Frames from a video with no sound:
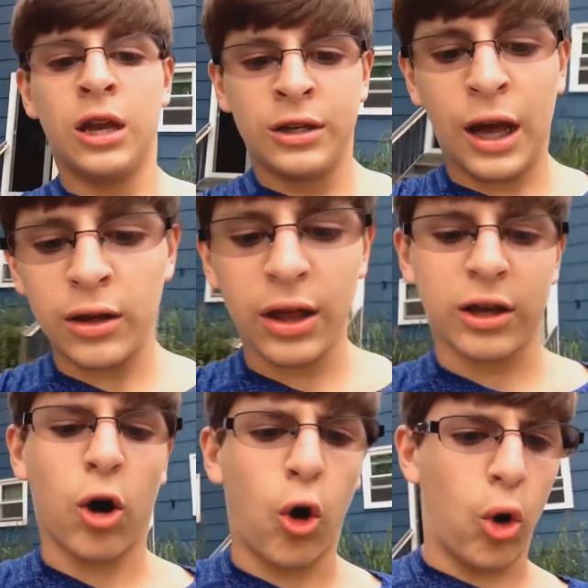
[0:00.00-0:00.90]
Not
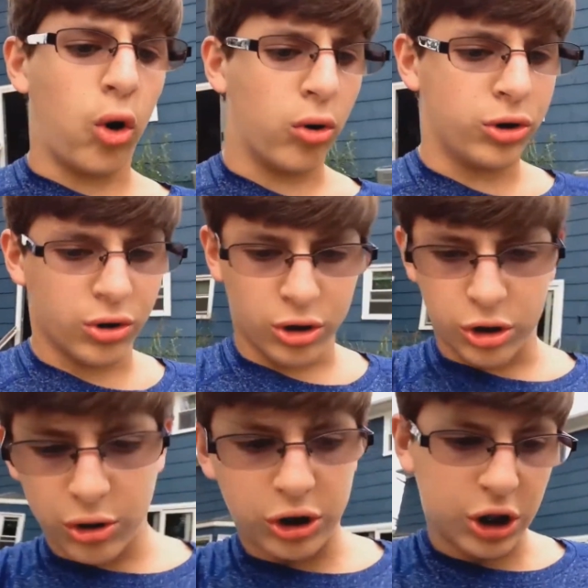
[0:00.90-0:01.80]
like, oh, you're a
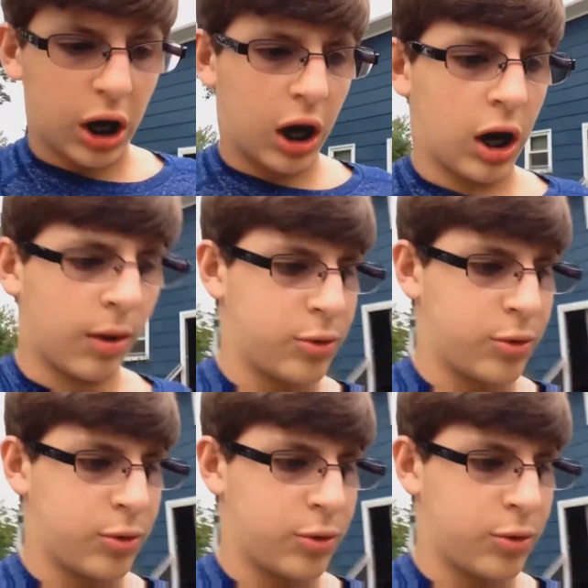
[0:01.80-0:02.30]
good job,